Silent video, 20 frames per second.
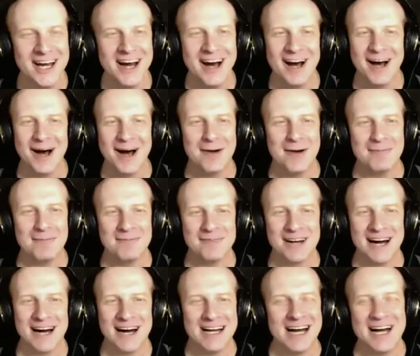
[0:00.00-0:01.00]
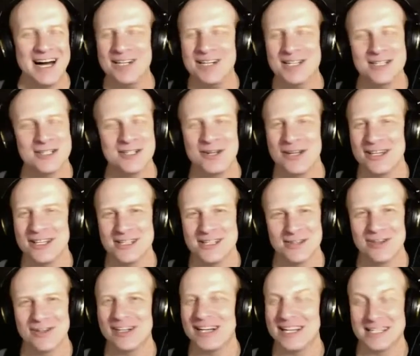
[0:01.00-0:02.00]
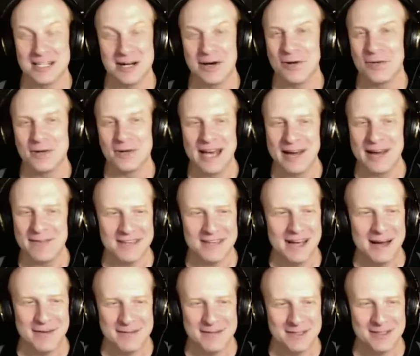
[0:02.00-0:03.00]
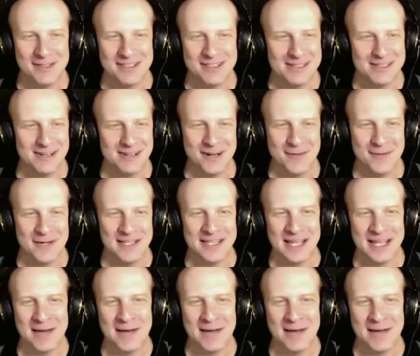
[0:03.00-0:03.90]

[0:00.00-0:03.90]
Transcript: Um, I, I just saw this story, and I said, oh, we have to absolutely talk about that.